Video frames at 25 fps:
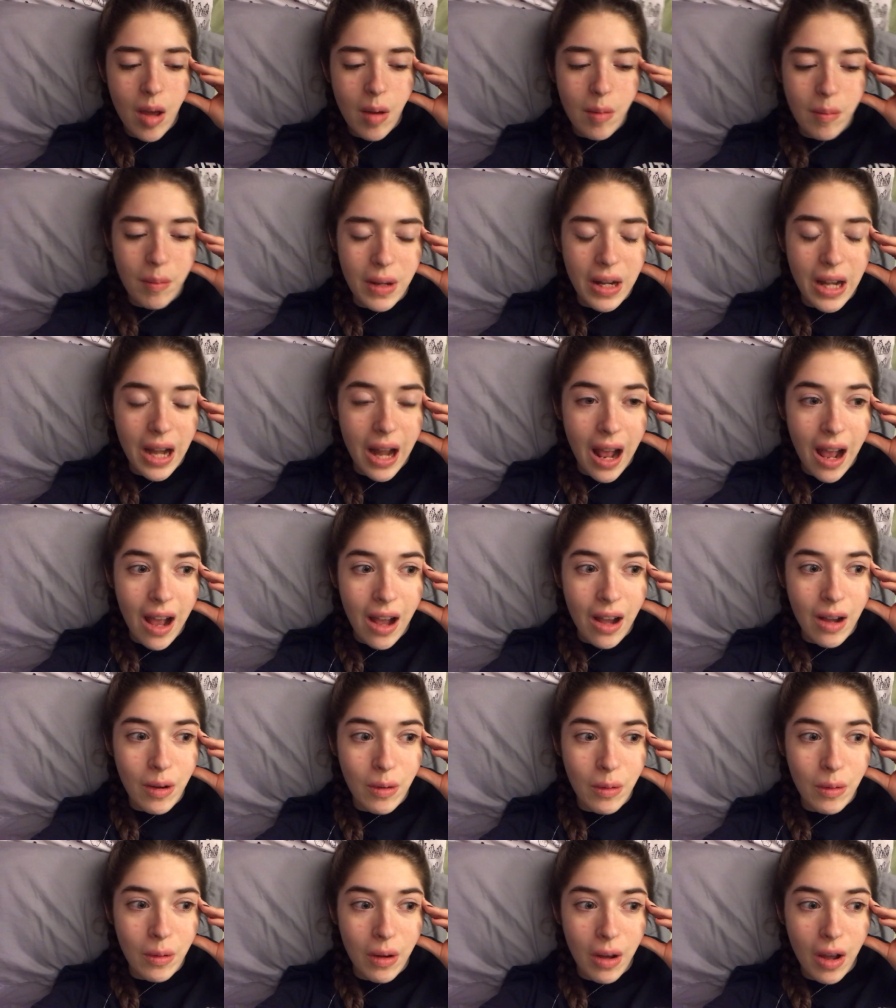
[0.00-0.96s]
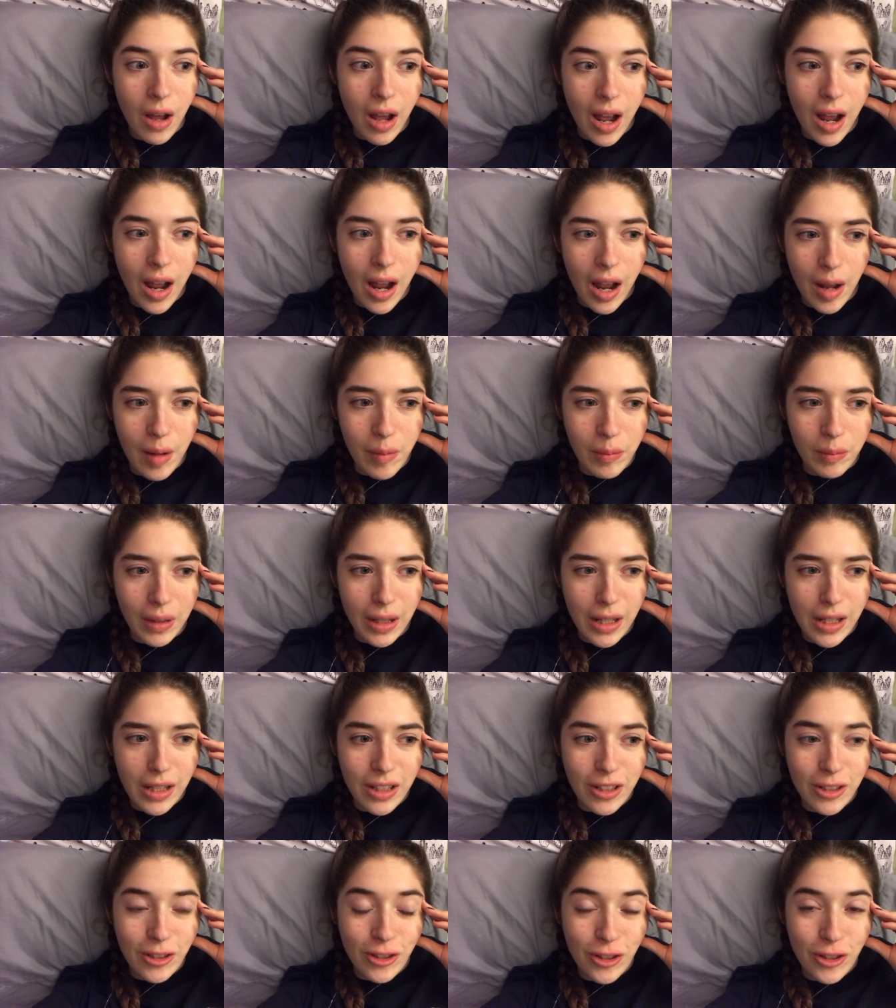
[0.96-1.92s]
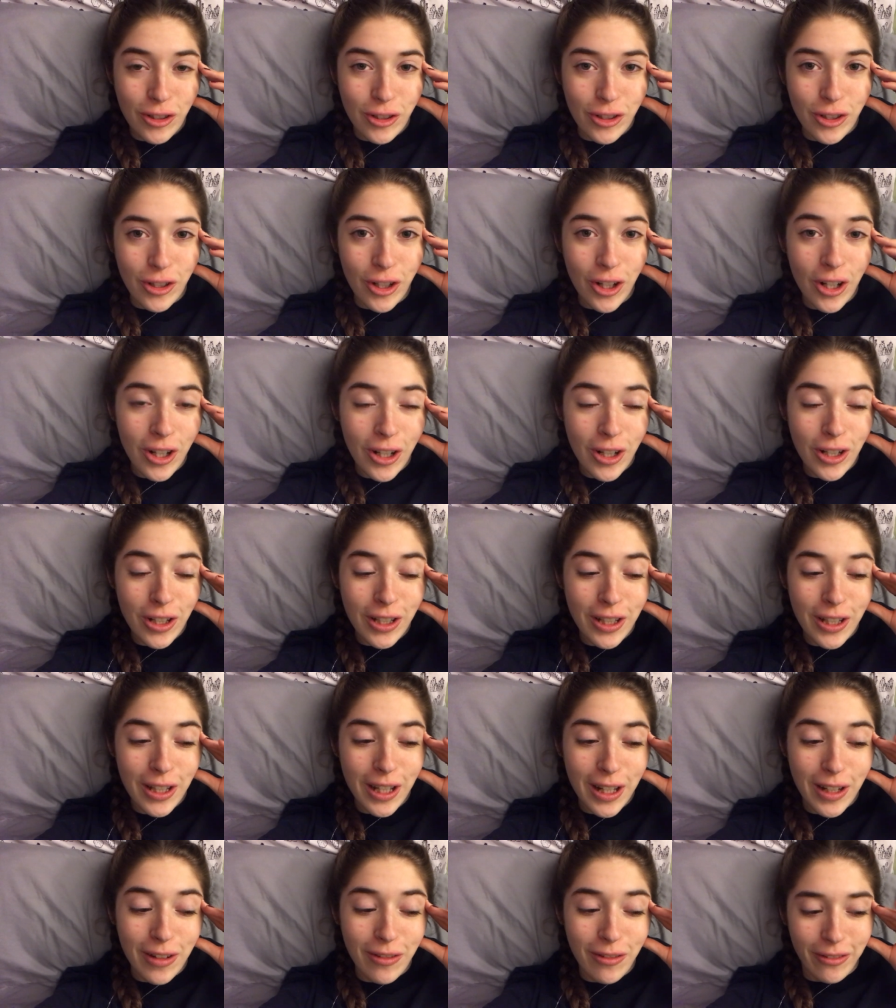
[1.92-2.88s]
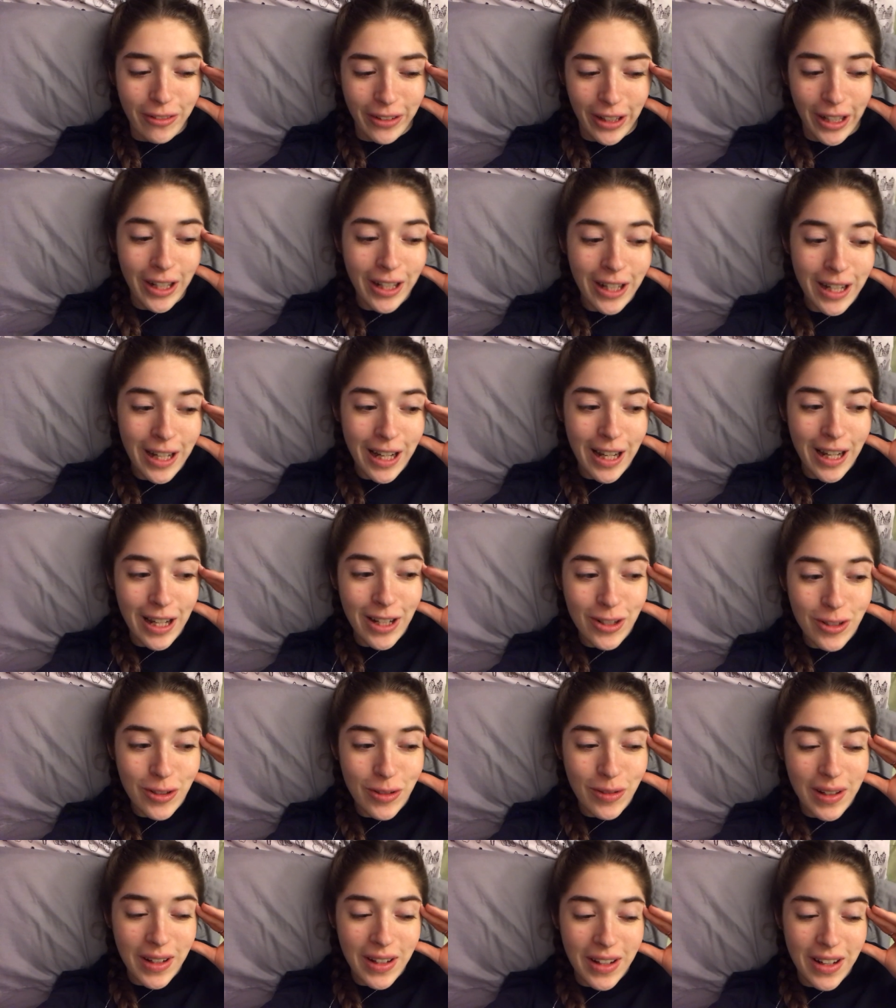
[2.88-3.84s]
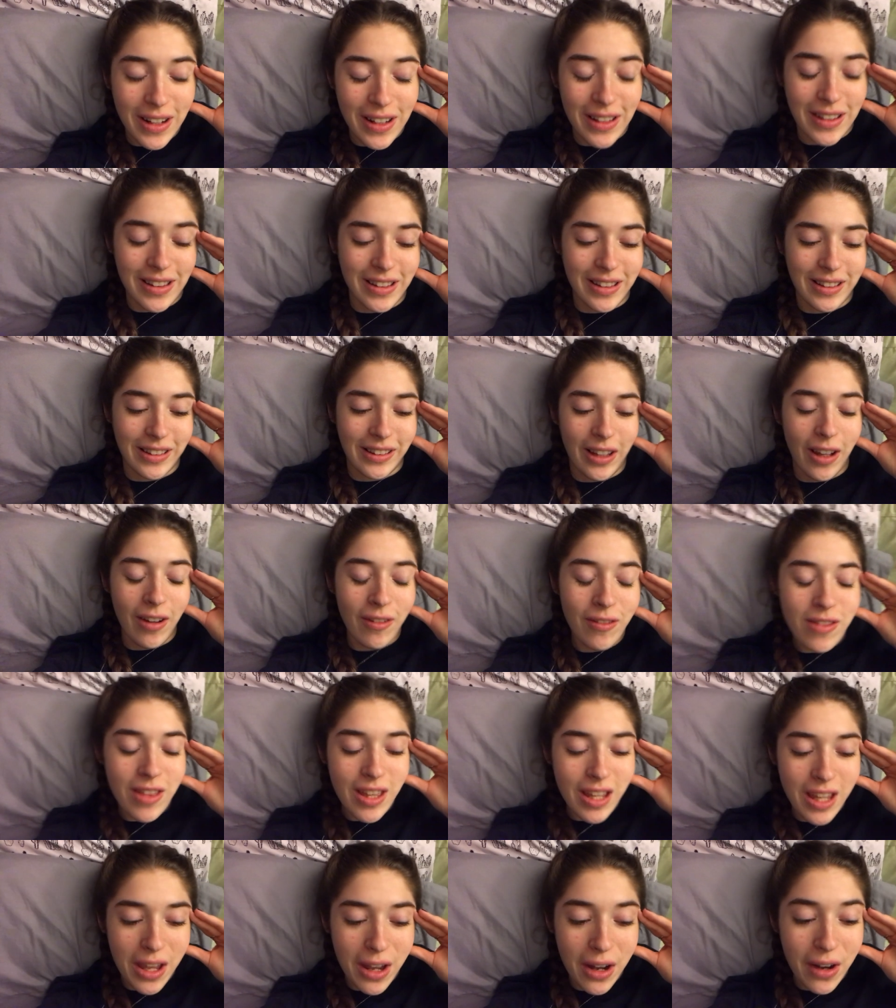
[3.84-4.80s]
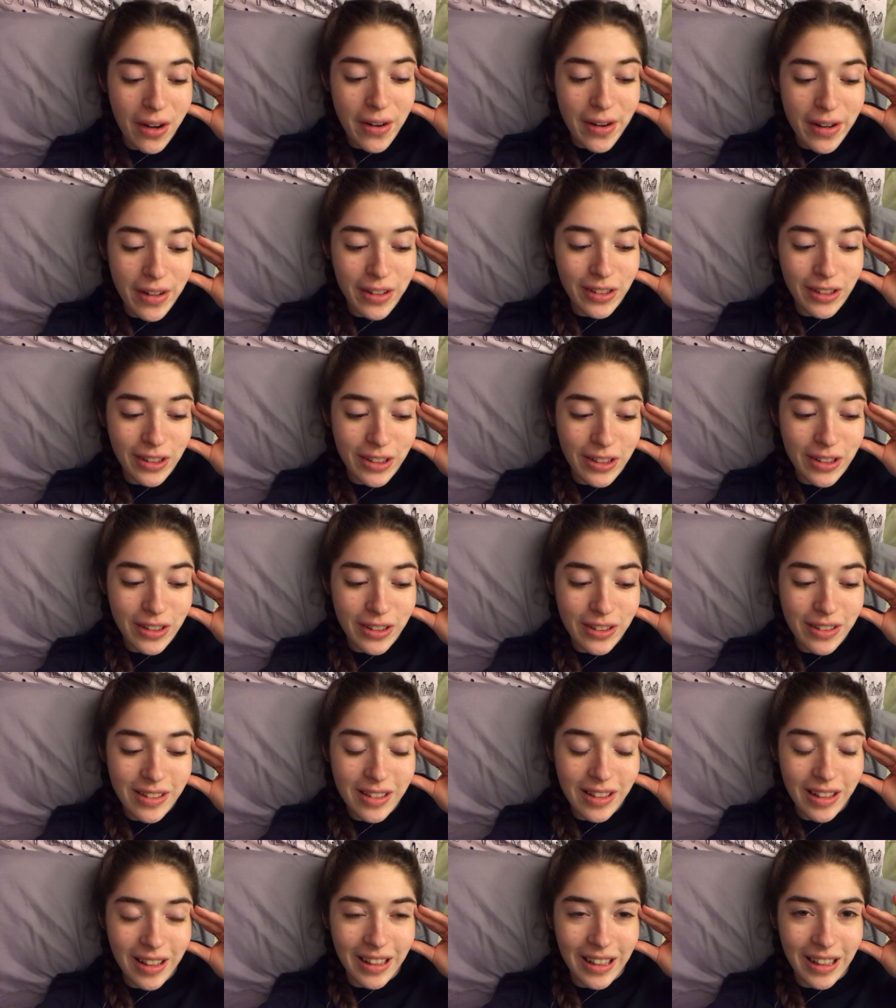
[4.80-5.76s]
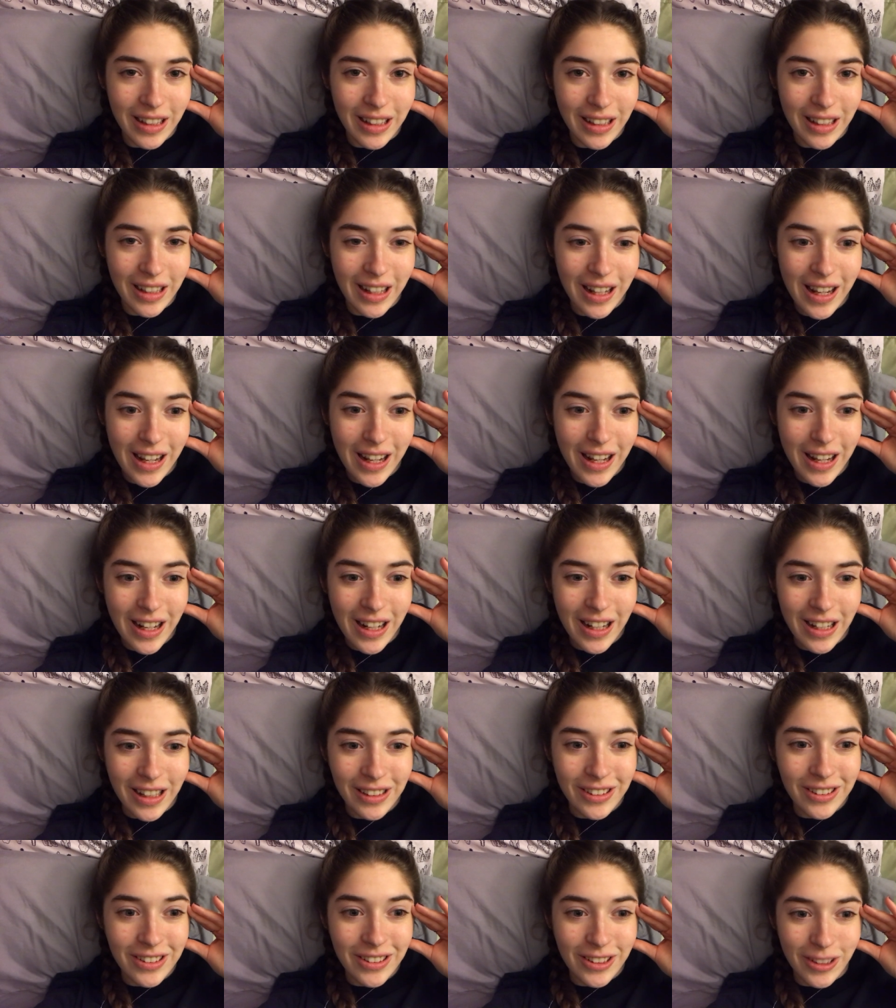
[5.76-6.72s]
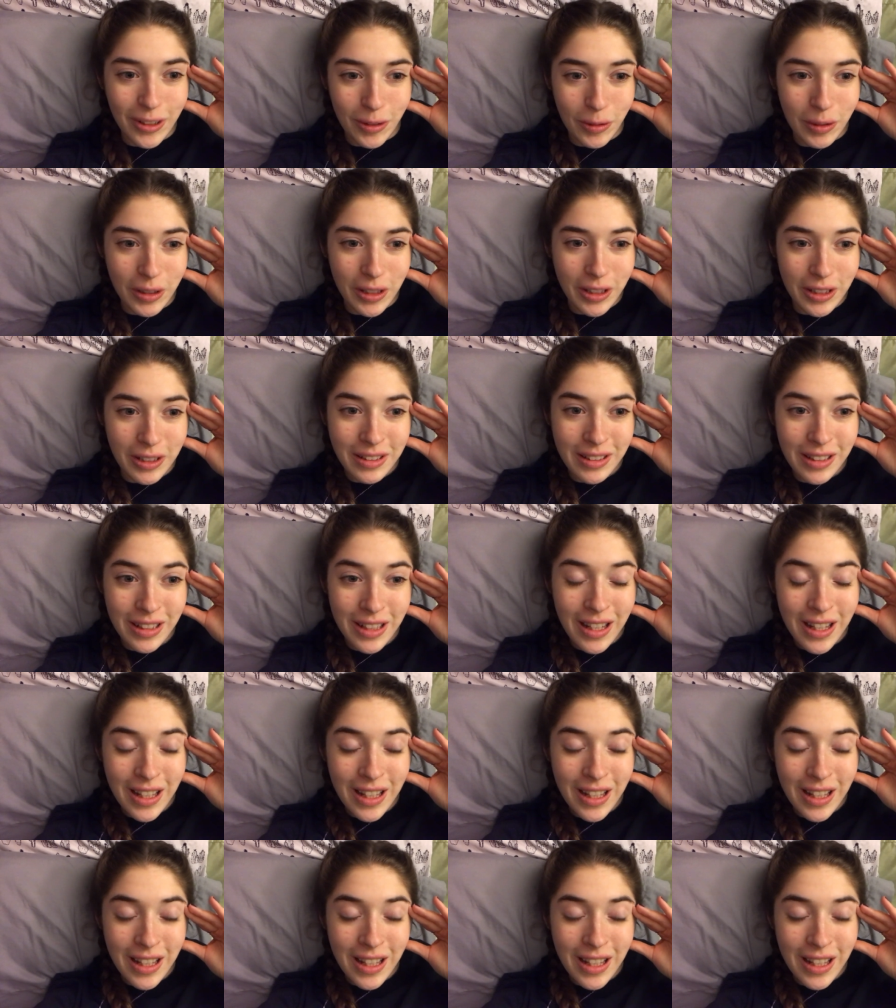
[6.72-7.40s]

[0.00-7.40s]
But now I'm like shook and very into it and love the characters and it's so good.